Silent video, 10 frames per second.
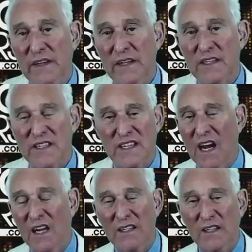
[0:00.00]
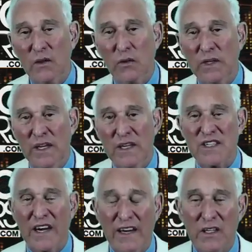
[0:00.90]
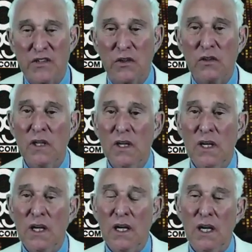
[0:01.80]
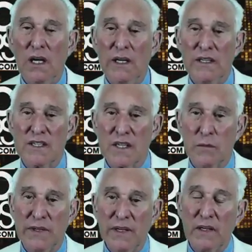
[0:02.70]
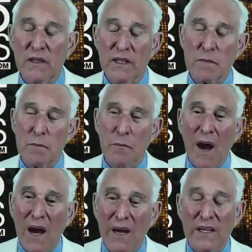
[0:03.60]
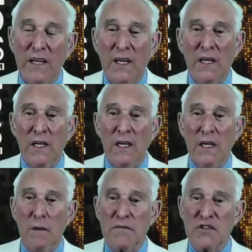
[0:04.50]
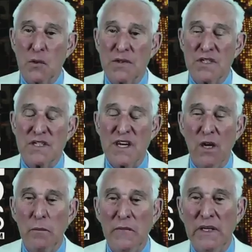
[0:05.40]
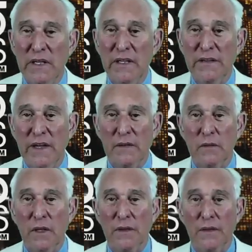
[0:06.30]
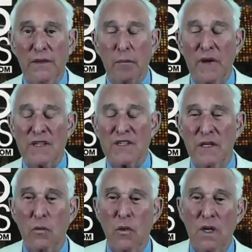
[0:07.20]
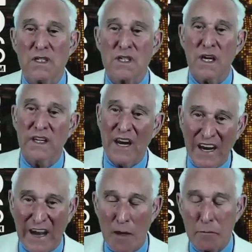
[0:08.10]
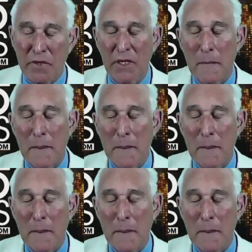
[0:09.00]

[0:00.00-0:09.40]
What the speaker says: is incontinent or needs a handle is ridiculous, but sources tell me that the president was not happy